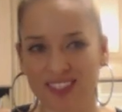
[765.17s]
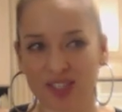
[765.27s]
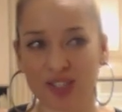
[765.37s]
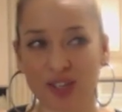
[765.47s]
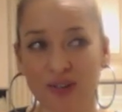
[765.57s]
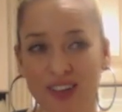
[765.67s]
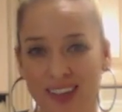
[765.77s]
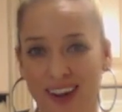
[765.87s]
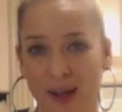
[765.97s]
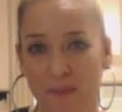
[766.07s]
They're oh.
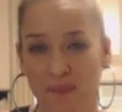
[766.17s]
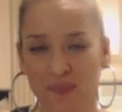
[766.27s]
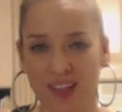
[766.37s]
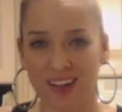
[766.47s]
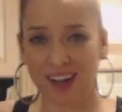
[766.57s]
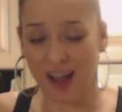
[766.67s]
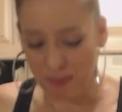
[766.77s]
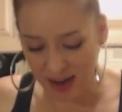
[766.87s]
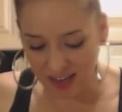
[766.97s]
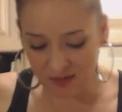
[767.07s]
soaking it up.
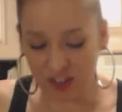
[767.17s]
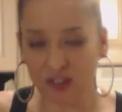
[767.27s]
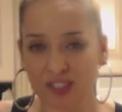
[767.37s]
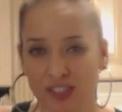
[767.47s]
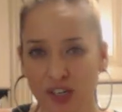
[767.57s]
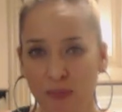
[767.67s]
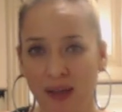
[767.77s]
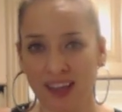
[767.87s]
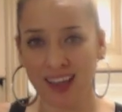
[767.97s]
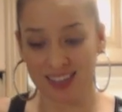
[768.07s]
I might even use a little
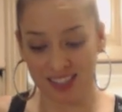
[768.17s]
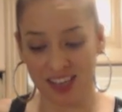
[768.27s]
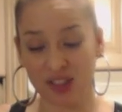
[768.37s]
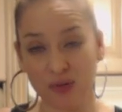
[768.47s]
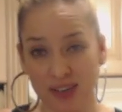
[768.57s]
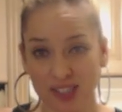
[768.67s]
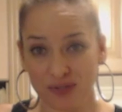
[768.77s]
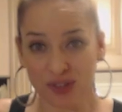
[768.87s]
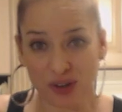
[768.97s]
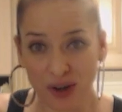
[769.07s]
baguette to get the
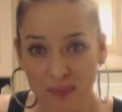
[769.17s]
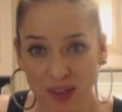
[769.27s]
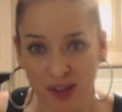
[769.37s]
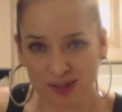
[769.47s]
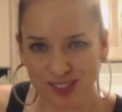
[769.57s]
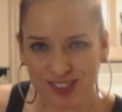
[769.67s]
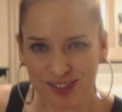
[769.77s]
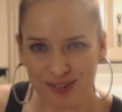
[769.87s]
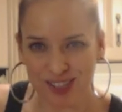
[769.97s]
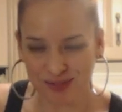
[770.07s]
rest of the cream that goes
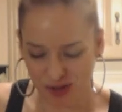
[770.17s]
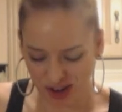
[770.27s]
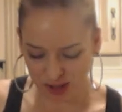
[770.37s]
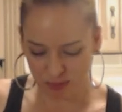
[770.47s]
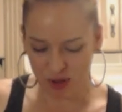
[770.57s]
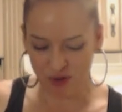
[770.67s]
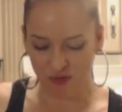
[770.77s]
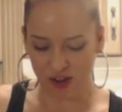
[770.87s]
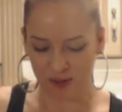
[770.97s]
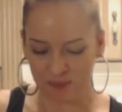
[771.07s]
into the reservoirs.
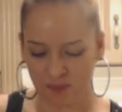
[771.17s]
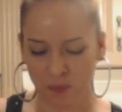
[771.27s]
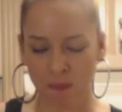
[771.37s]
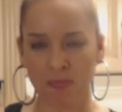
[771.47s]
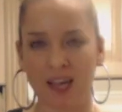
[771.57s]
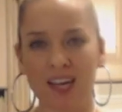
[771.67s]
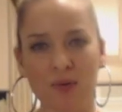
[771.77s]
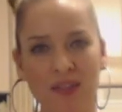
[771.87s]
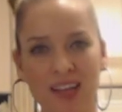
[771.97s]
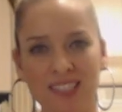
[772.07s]
Beautiful.
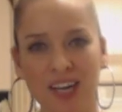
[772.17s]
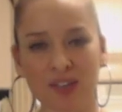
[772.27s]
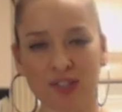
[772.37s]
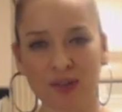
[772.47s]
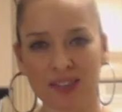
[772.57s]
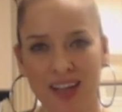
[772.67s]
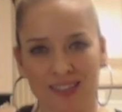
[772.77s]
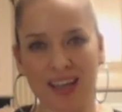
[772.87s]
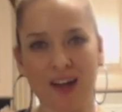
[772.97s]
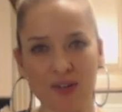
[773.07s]
Anyway, that's how you do it.
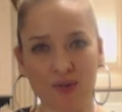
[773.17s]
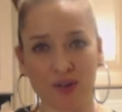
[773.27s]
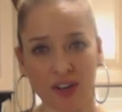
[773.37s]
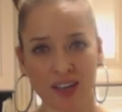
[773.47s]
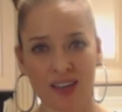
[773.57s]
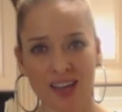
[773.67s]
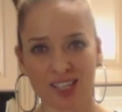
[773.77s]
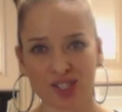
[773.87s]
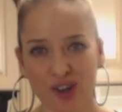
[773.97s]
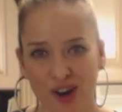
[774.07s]
That's how you cook
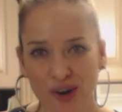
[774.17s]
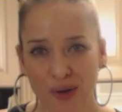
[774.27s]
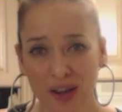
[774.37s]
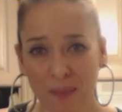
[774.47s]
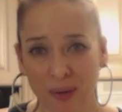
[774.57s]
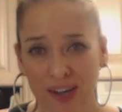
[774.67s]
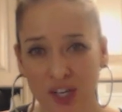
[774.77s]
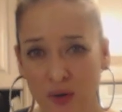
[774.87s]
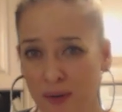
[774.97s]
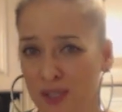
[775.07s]
escargot in a
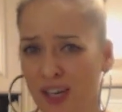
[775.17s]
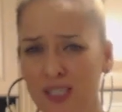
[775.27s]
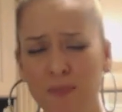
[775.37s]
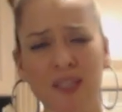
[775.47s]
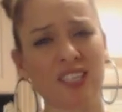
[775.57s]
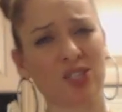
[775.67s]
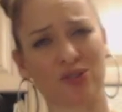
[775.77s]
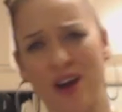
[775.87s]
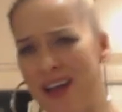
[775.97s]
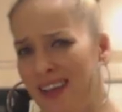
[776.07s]
brandy cream sauce. Please
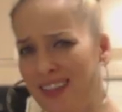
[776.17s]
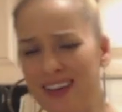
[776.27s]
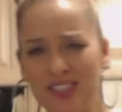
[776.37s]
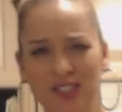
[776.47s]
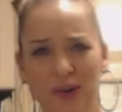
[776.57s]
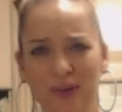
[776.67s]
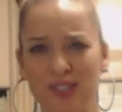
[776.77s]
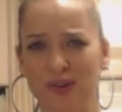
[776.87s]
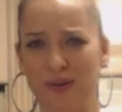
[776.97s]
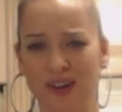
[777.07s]
try it. Let us know
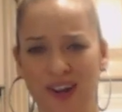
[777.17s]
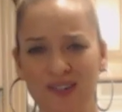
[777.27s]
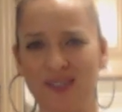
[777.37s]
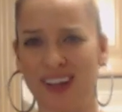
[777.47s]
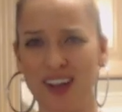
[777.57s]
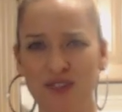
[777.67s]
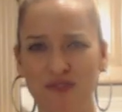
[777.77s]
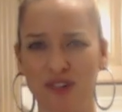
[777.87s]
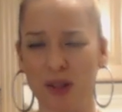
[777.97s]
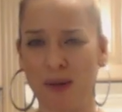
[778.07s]
what's going on, how you
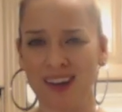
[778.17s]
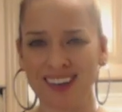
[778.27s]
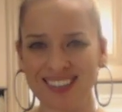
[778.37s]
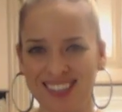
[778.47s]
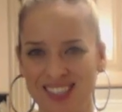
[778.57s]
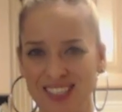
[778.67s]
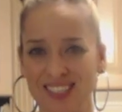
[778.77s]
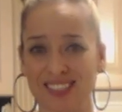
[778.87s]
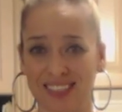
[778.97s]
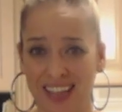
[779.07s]
feel about it, because
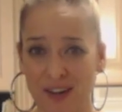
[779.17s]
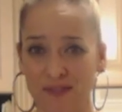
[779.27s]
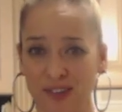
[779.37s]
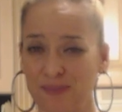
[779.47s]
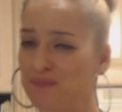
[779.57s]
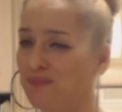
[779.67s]
it's delightful.